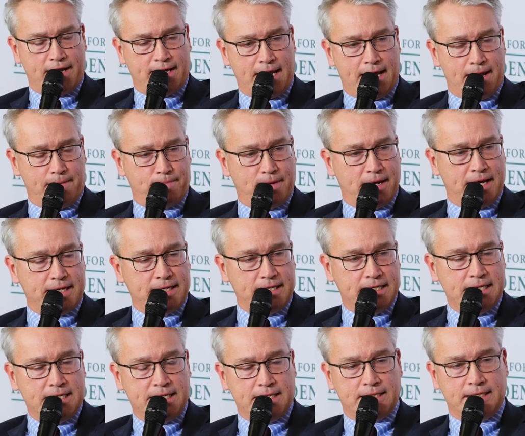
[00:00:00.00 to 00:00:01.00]
campaign
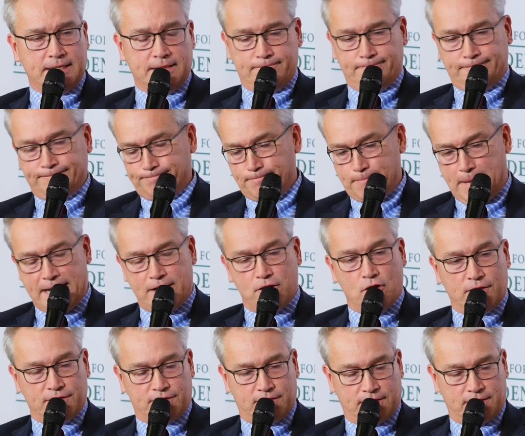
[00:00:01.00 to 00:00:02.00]
that may
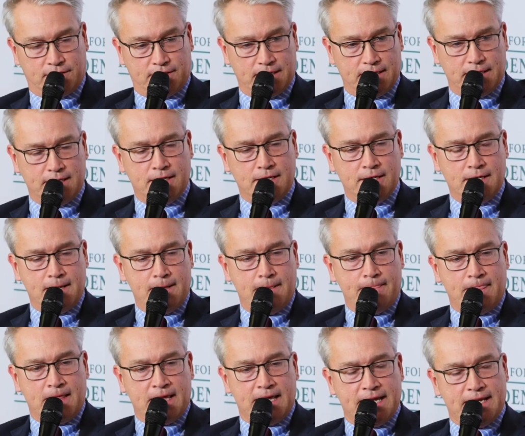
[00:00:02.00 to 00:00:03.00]
not succeed.
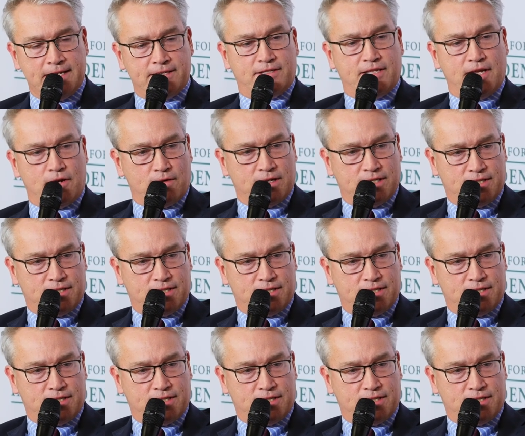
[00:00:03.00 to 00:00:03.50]
Is there a